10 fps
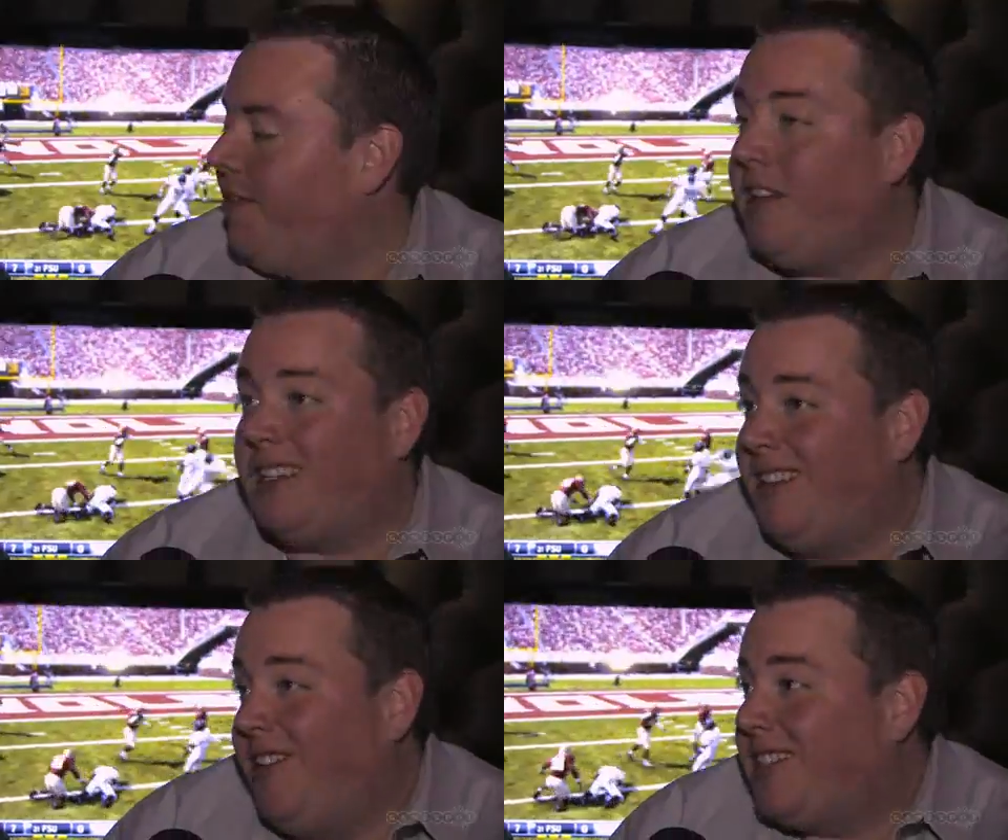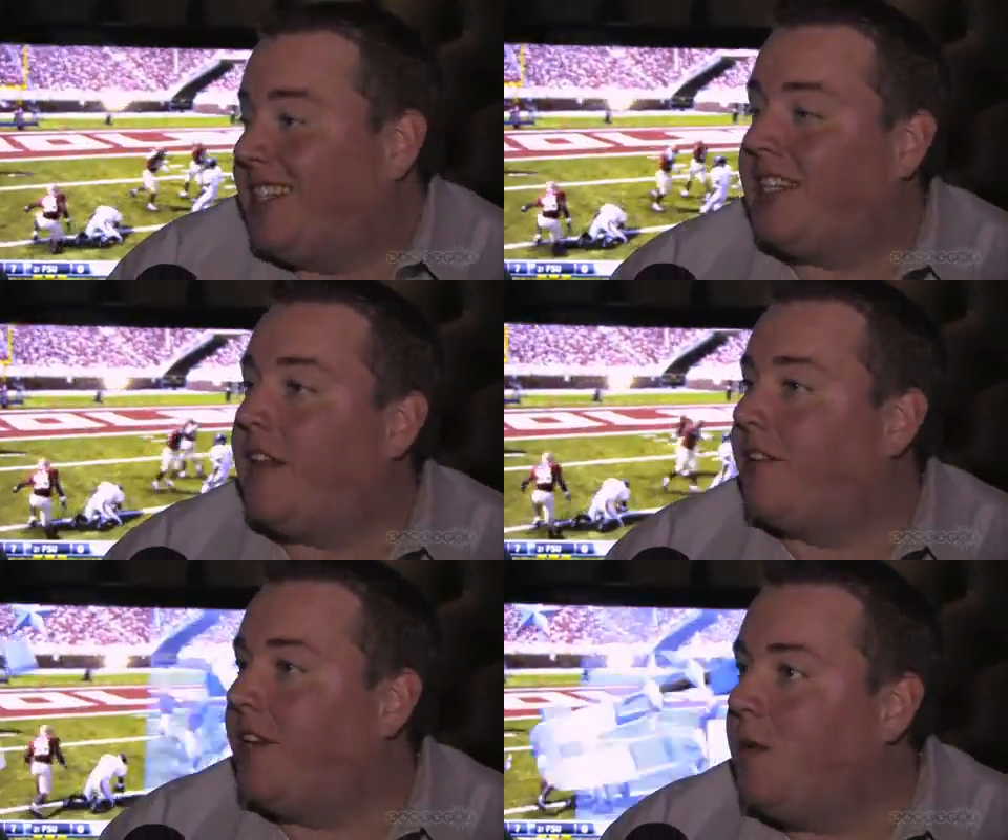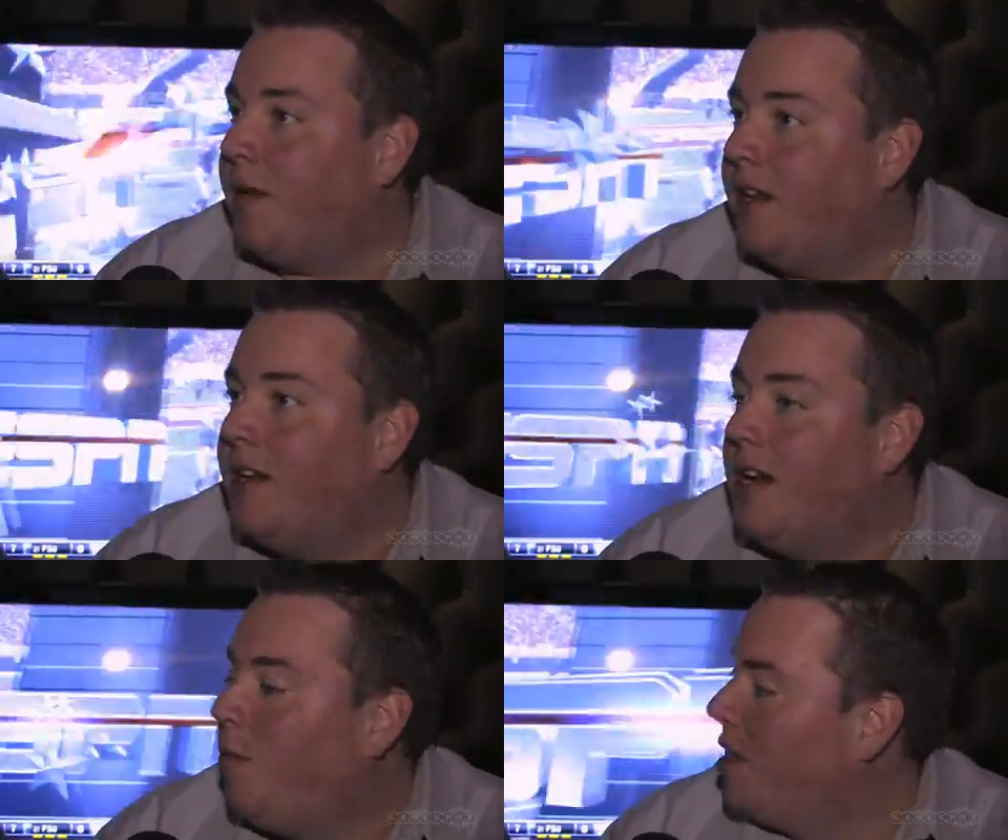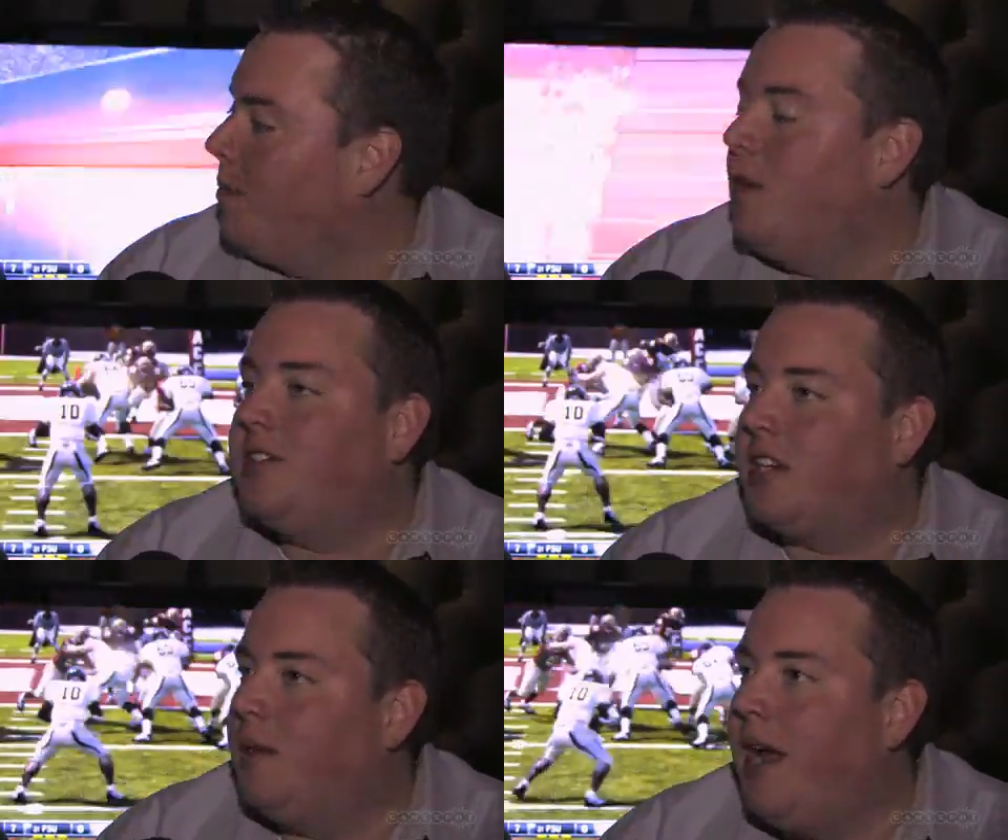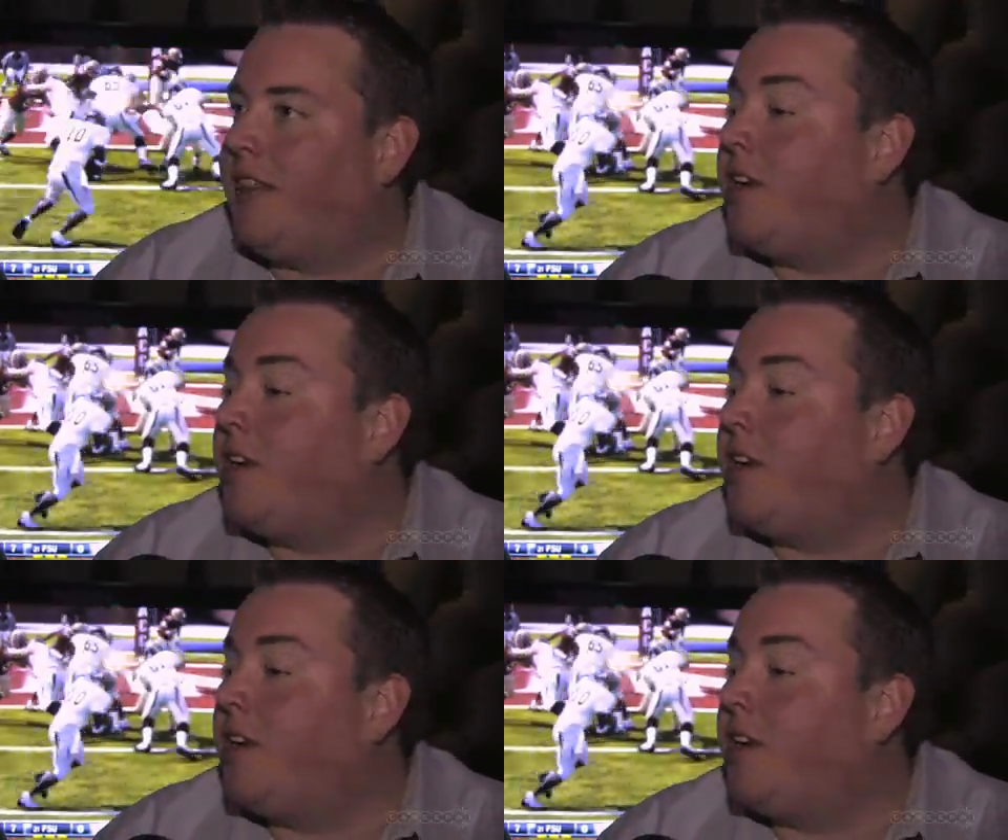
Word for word: It, feel like, it feels like it's another human with the moves they're going to make.